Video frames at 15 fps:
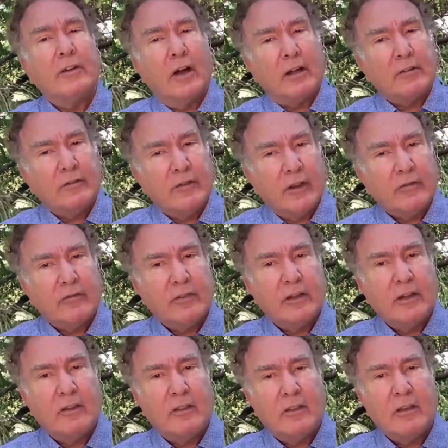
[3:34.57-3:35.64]
not
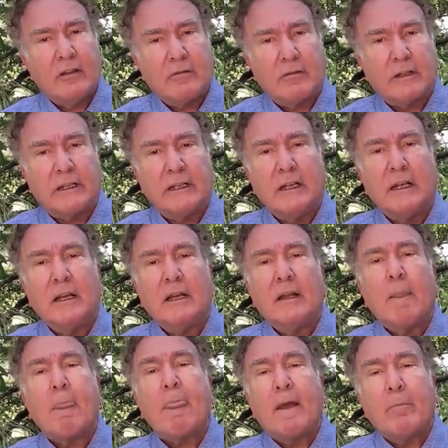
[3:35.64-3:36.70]
just in theory,
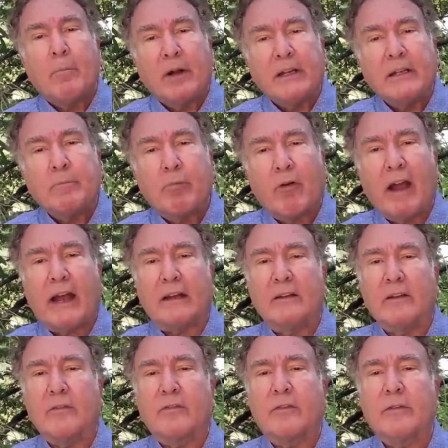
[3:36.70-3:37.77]
but in
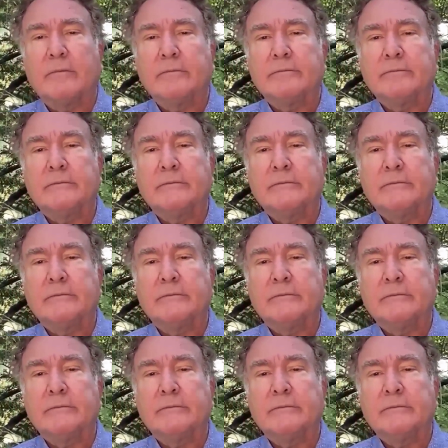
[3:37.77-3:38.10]
practice.